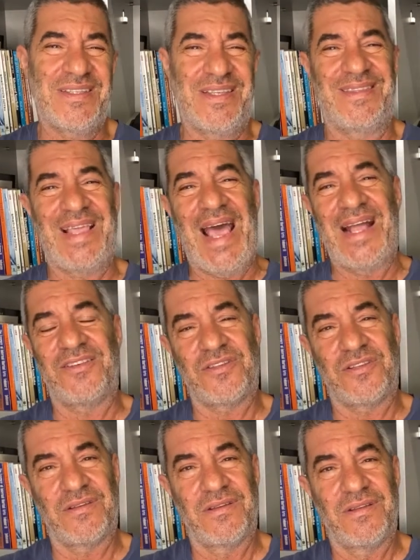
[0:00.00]

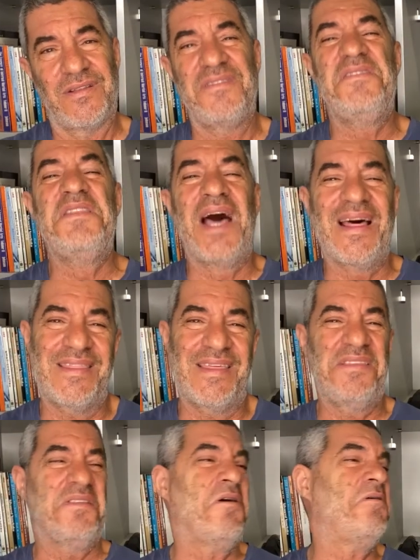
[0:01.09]
attached,
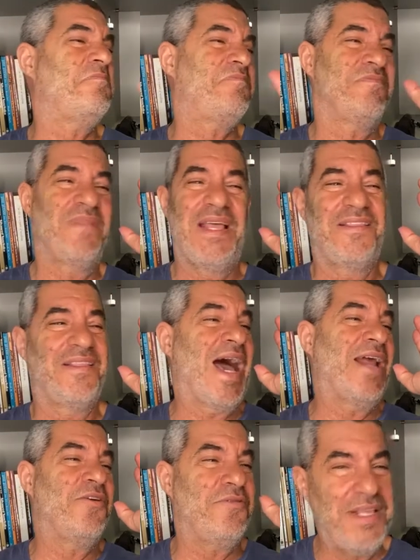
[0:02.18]
nothing, no,
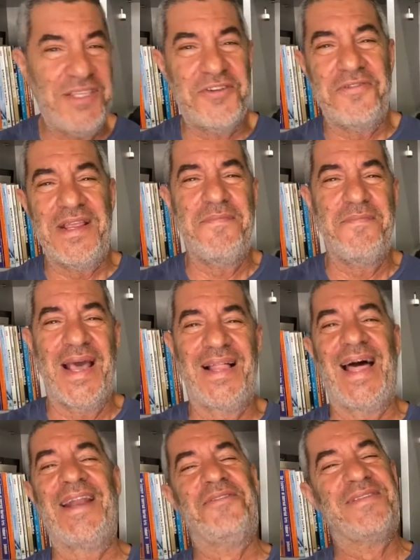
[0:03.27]
I don't need your email,
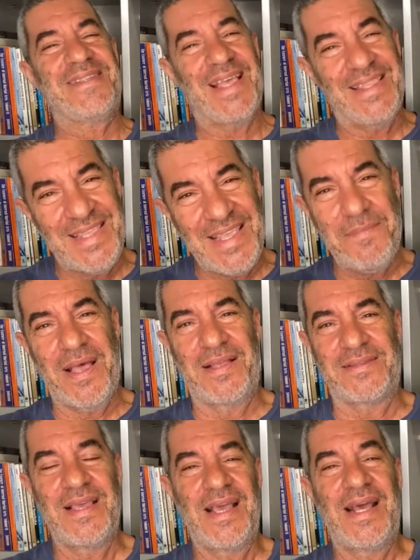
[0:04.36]
I don't send
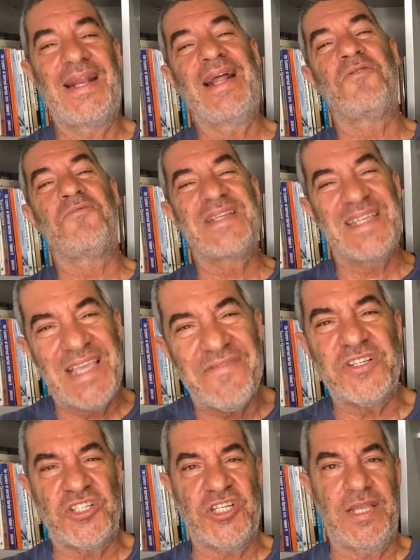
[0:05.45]
emails, and I don't give
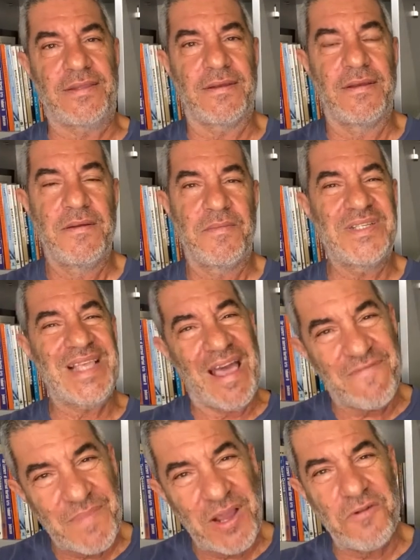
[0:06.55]
a shit because I
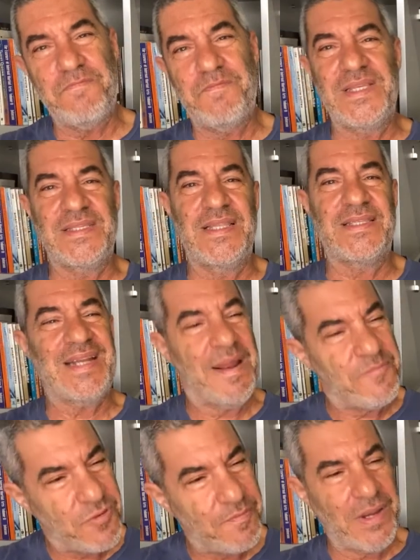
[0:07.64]
have my own business and I'm
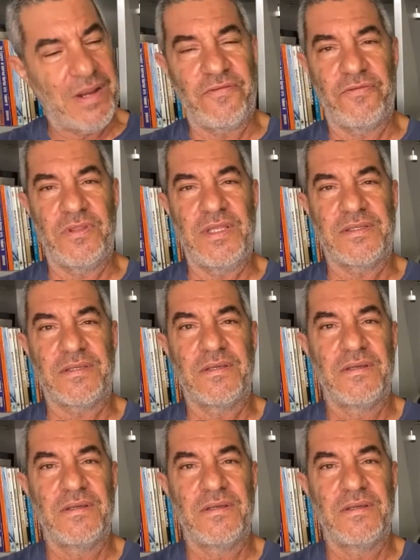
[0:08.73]
prepared for this.